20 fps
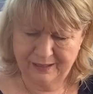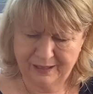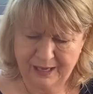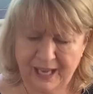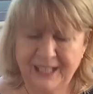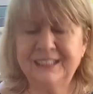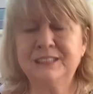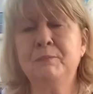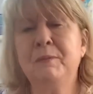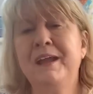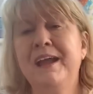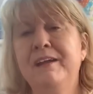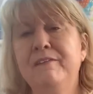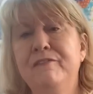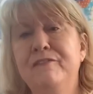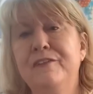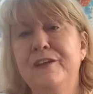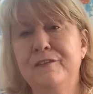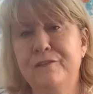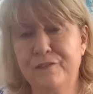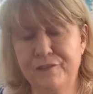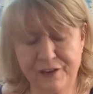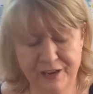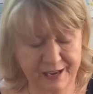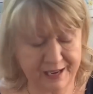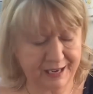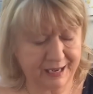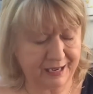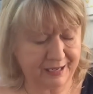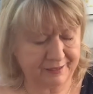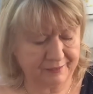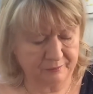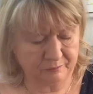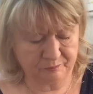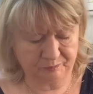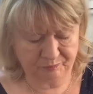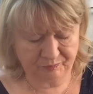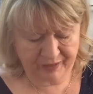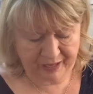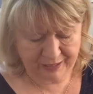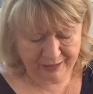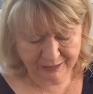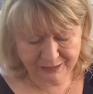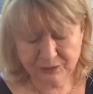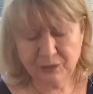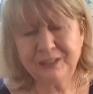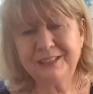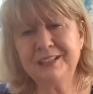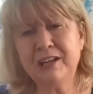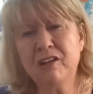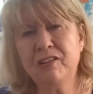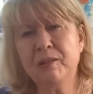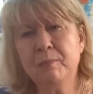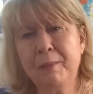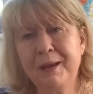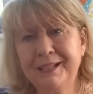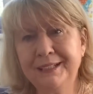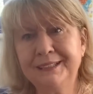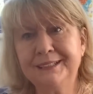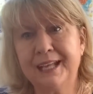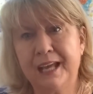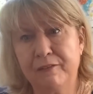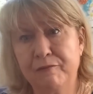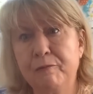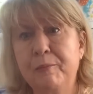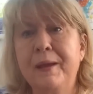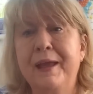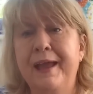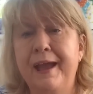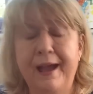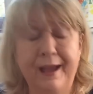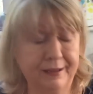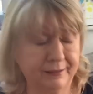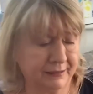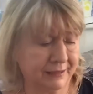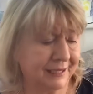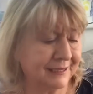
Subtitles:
SPF 15. So it's not the best SPF,